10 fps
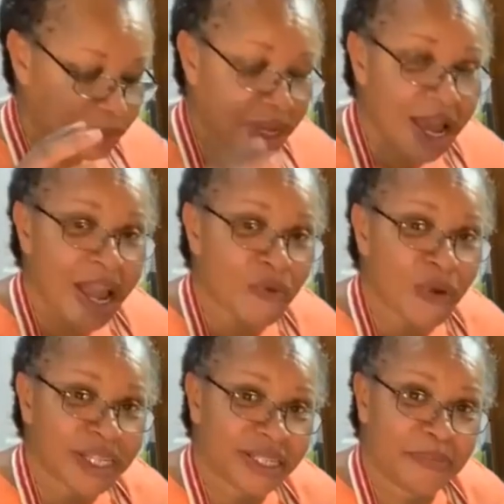
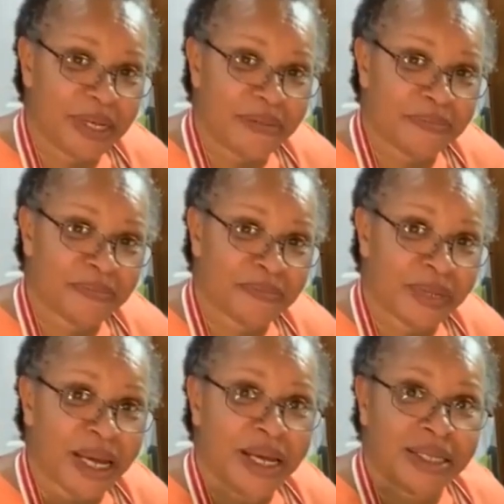recipe,
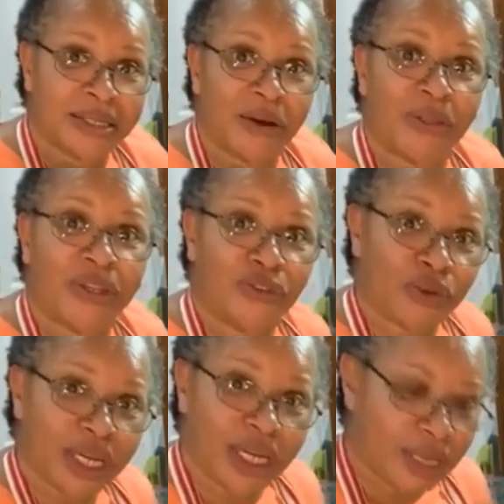so that you can
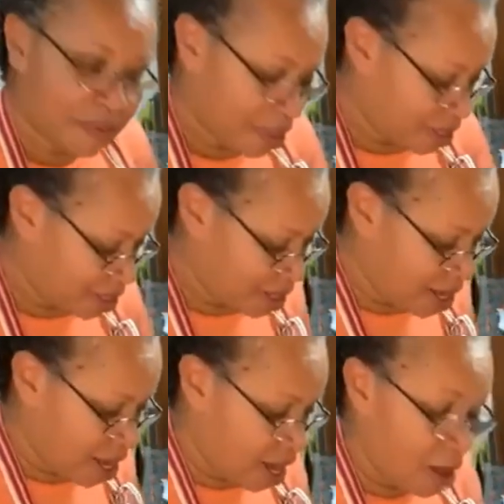keep
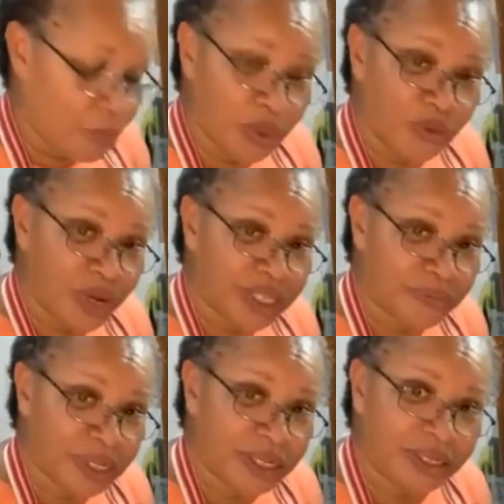up with the
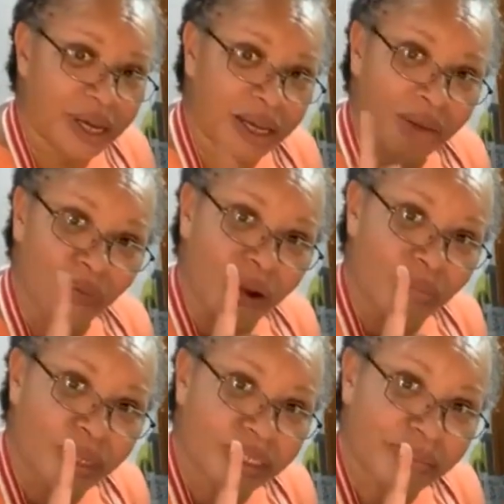recipes and you won't miss a
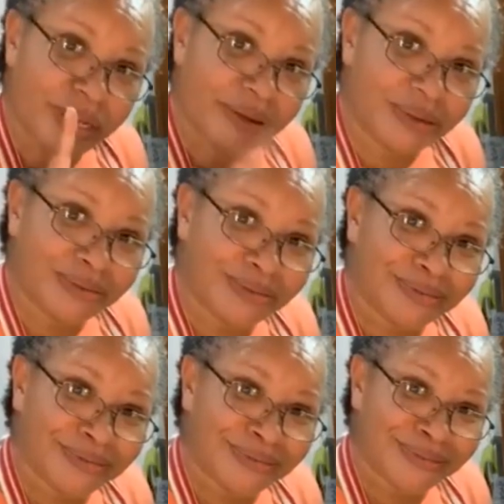meal.
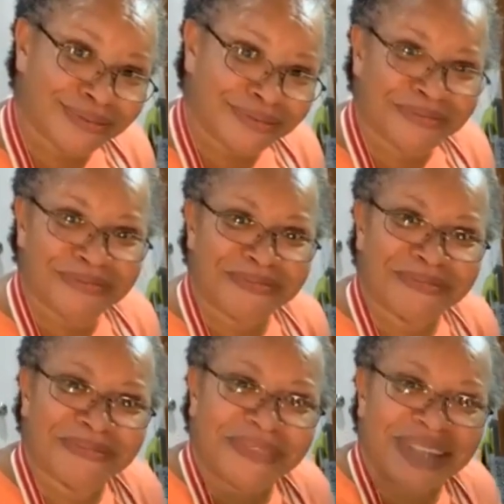
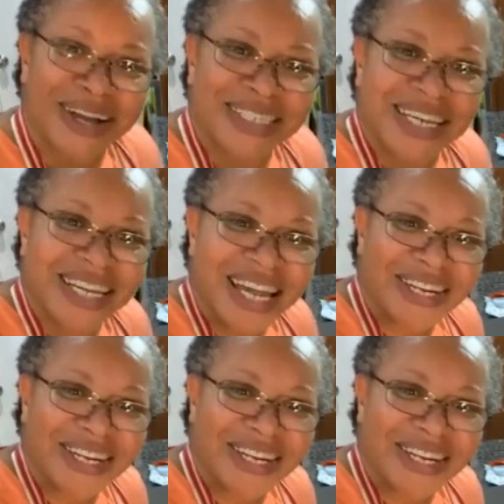Talk to you later.